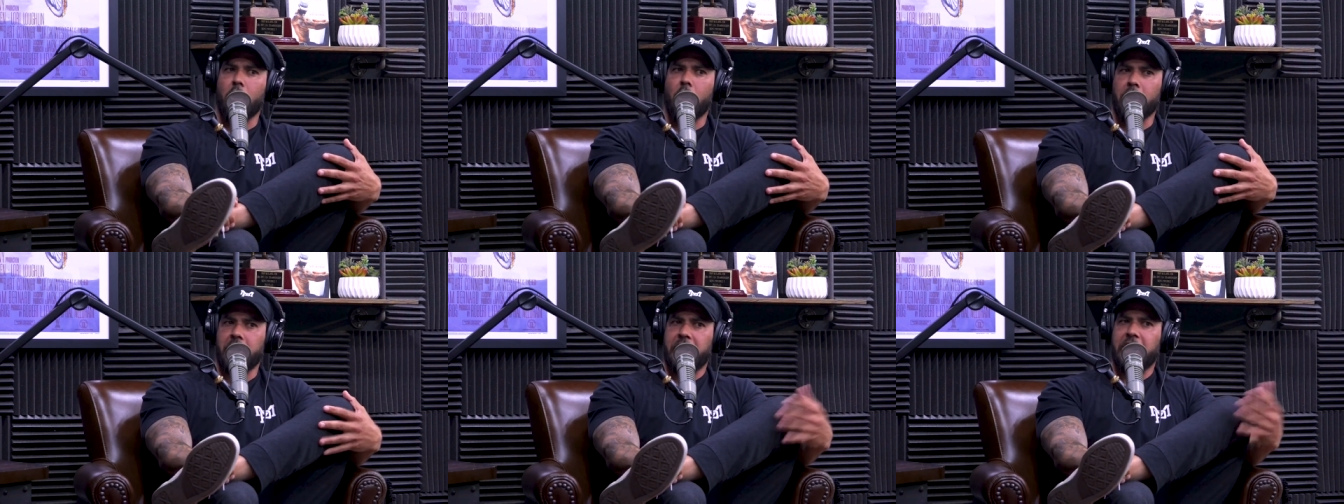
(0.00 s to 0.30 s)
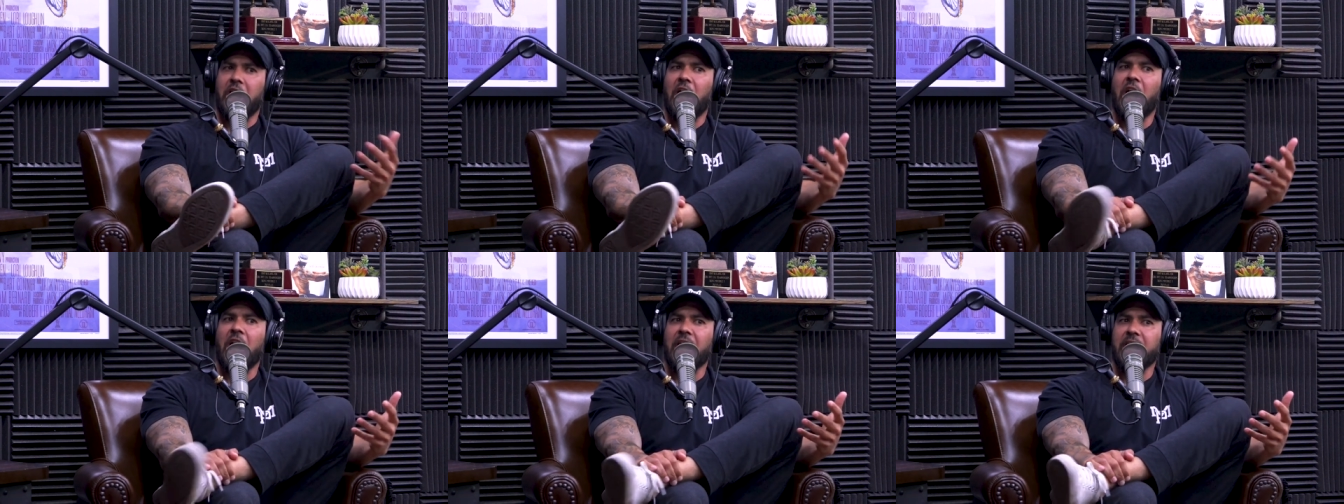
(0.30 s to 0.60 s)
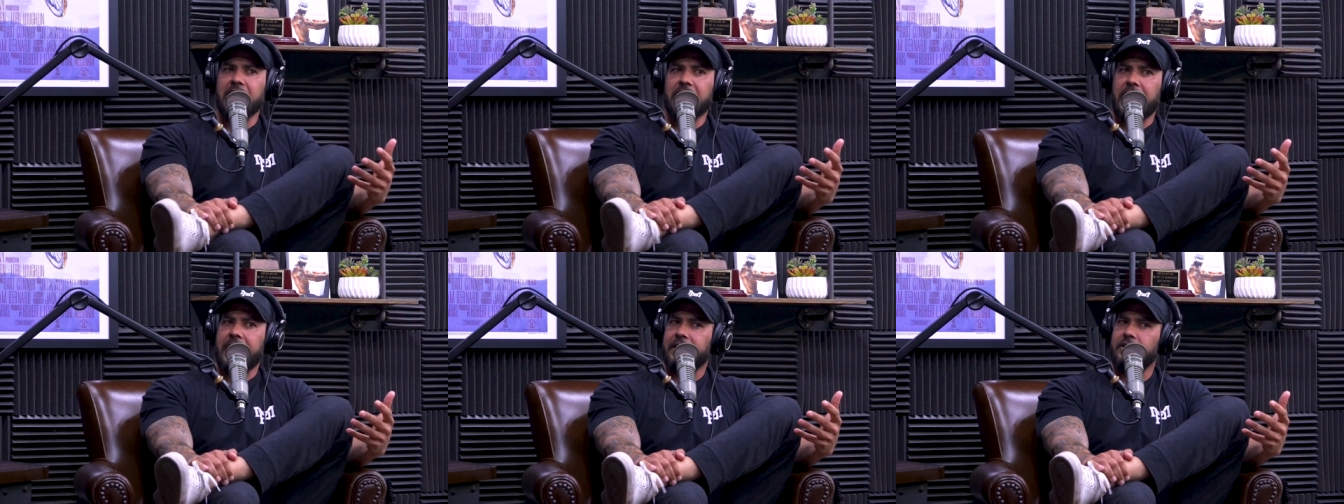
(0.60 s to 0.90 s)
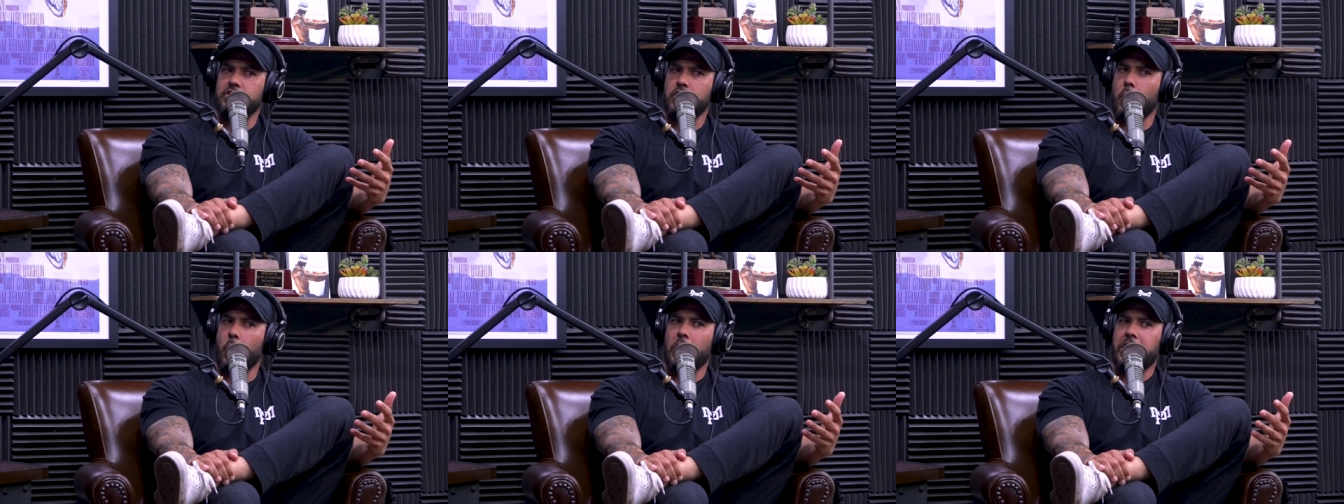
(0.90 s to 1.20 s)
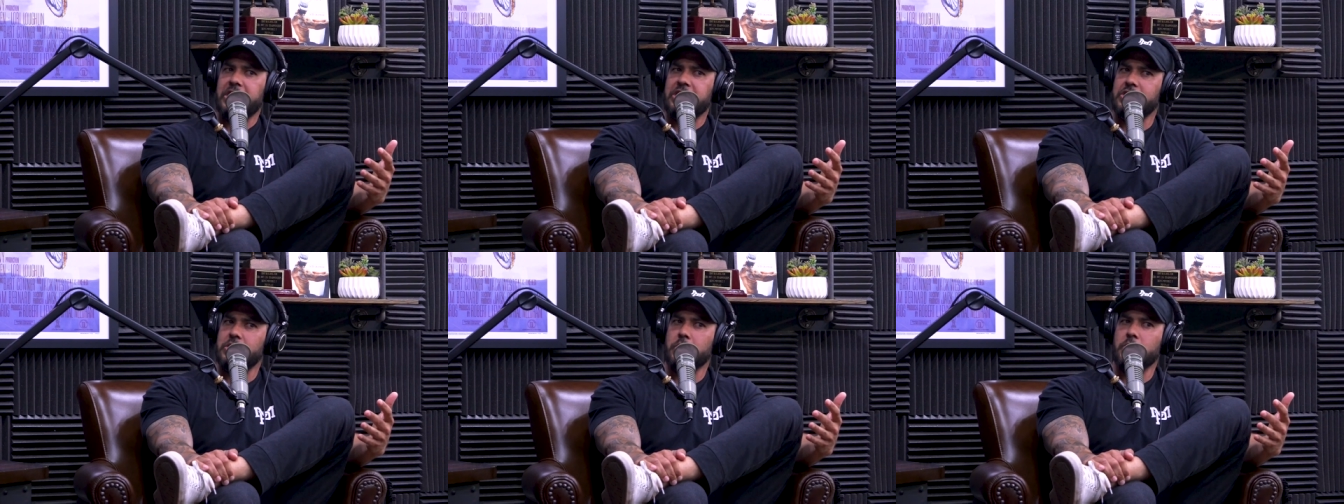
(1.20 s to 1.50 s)
on a cut like
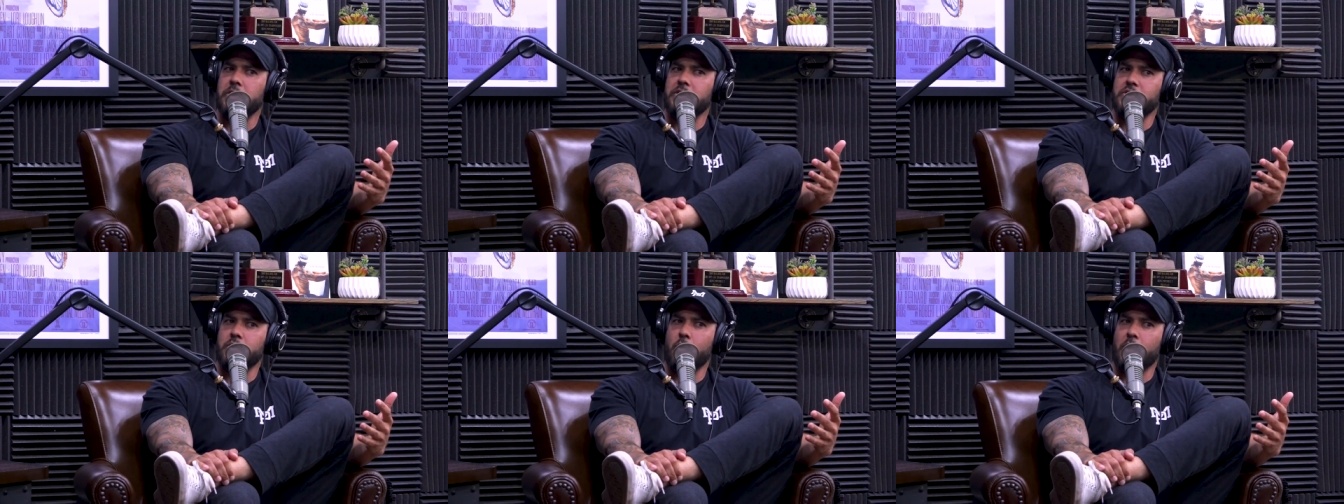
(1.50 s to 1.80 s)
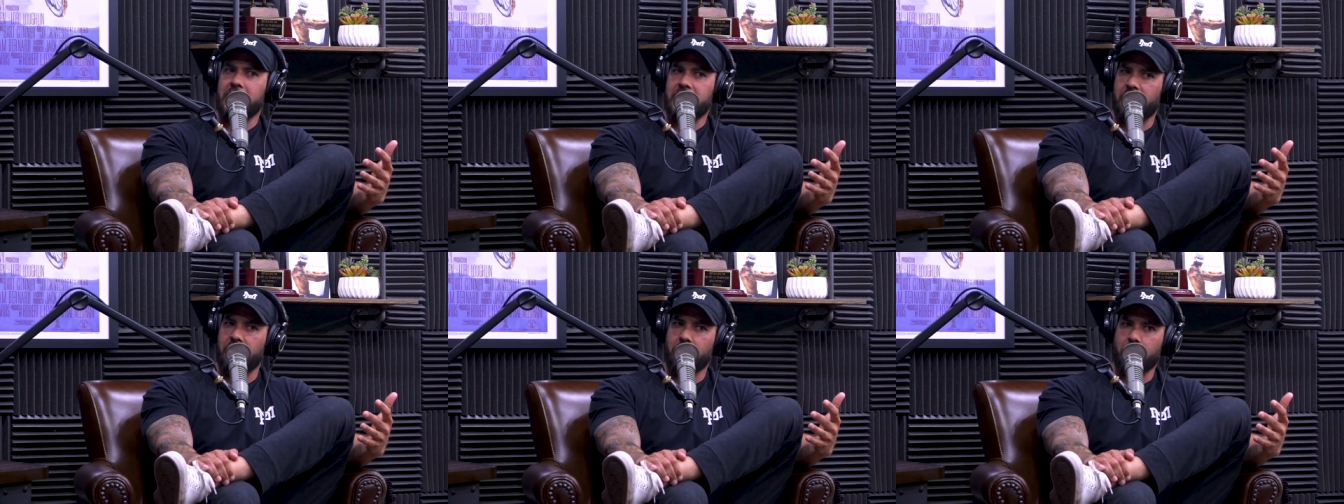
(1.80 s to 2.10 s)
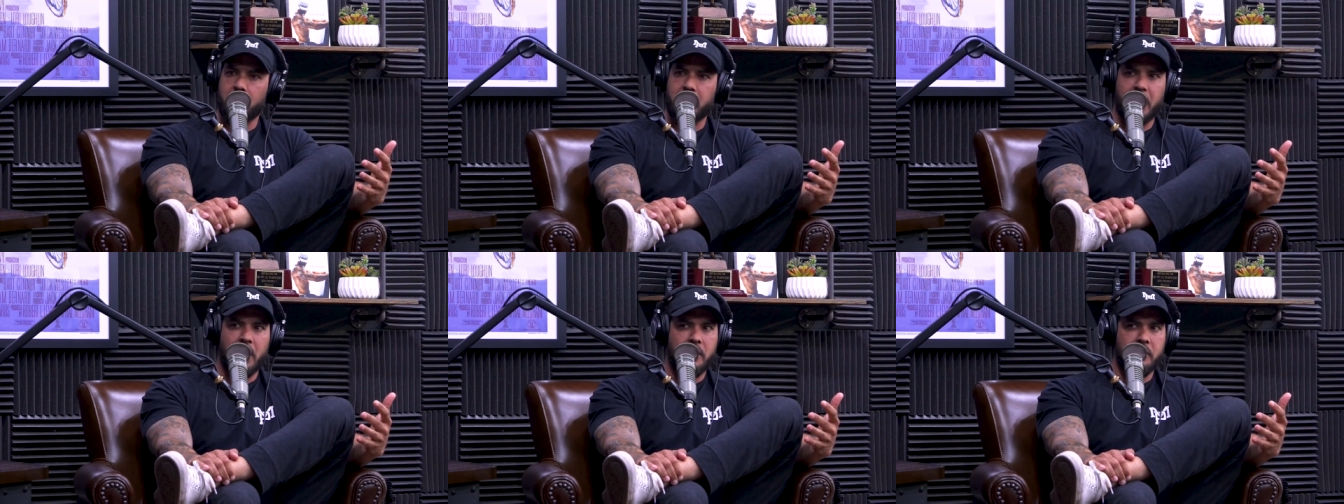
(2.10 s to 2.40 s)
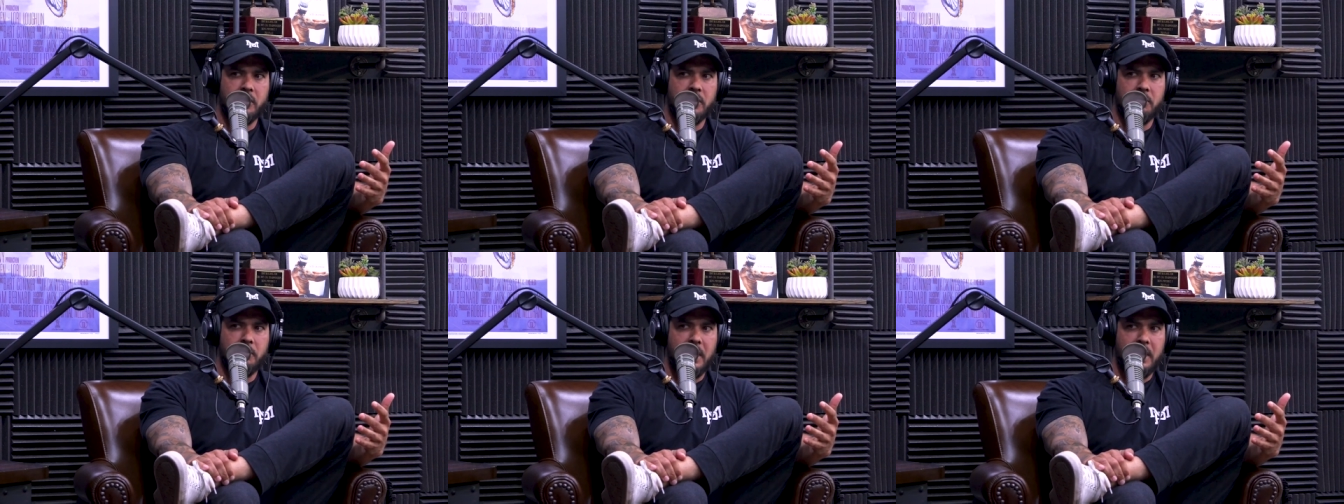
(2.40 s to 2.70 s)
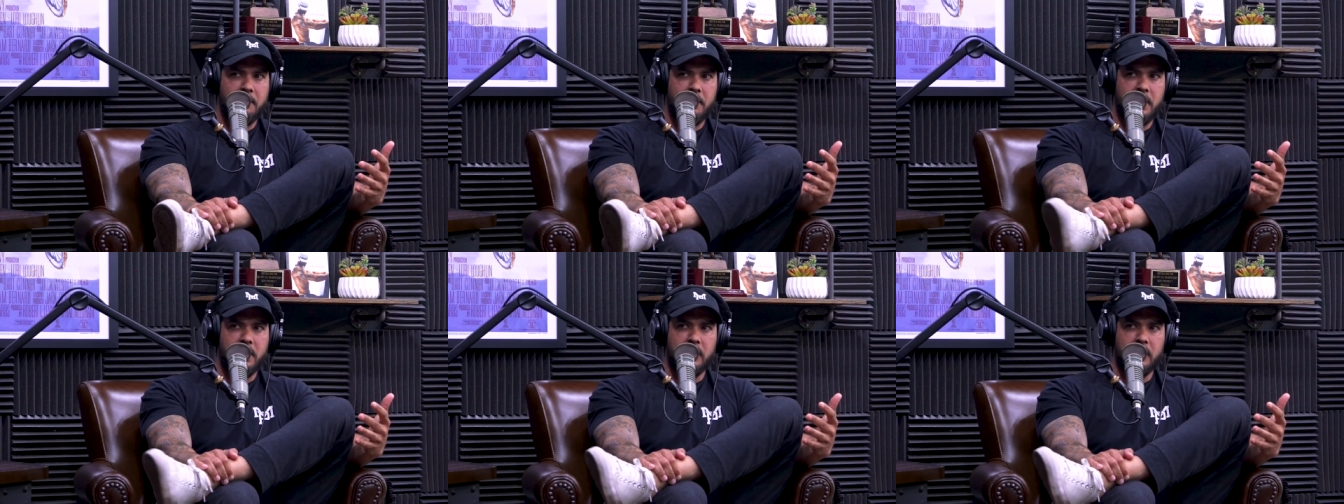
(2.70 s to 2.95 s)
twenty-two to twenty-three hundred maybe,